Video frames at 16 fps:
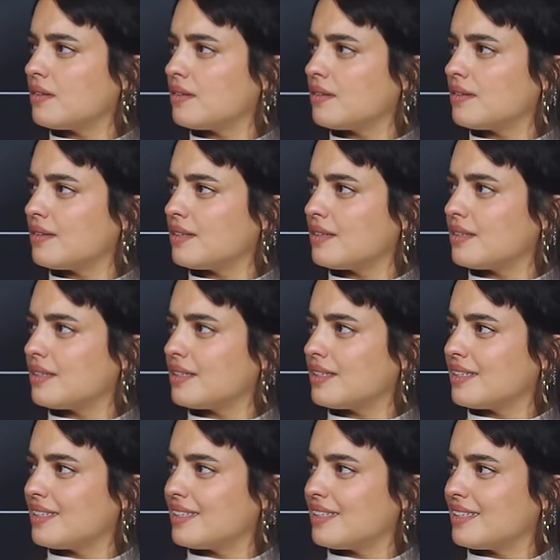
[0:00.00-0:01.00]

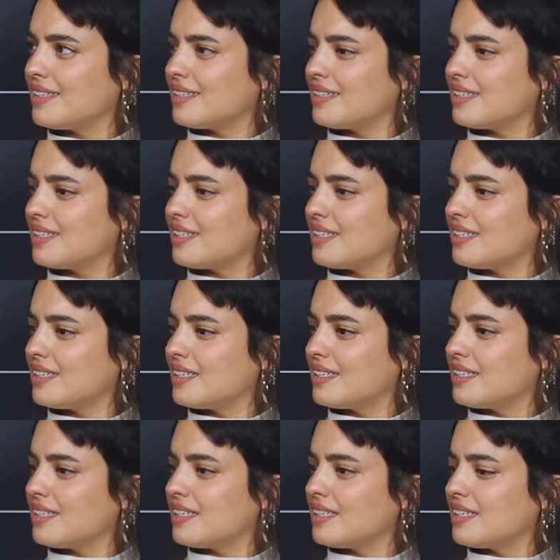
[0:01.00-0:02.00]

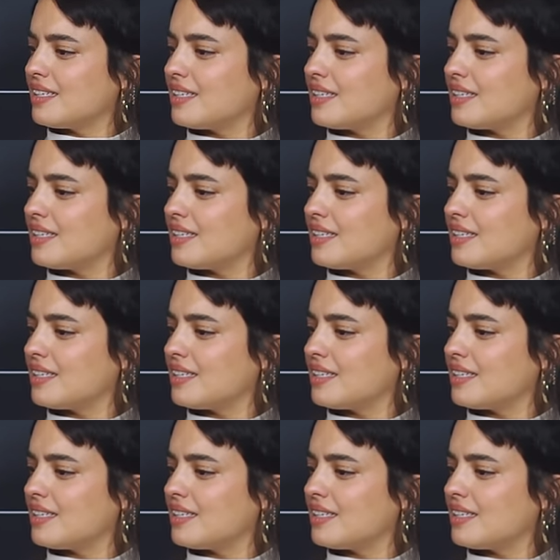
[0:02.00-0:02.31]
(silent)